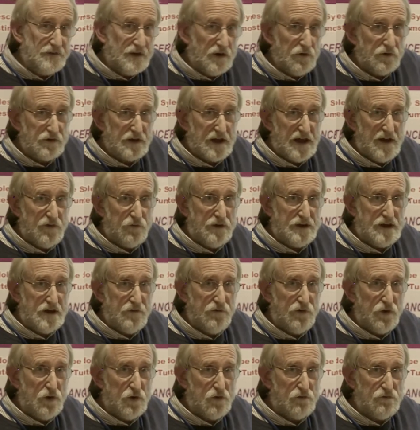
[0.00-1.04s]
it okay if we give
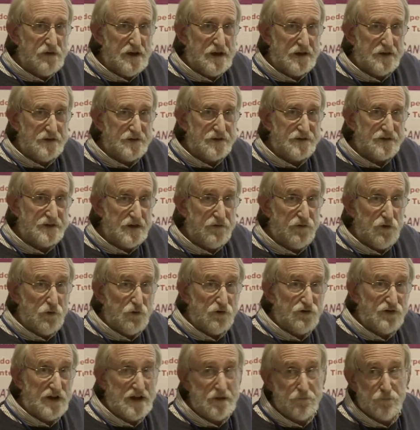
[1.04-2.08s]
you a ring and see if you
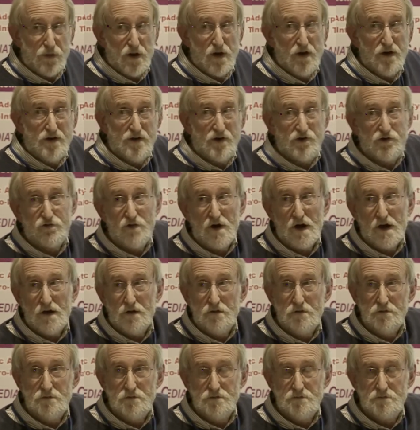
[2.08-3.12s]
would take part in a
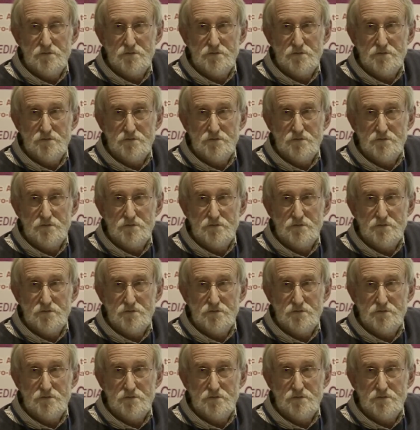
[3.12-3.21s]
trial?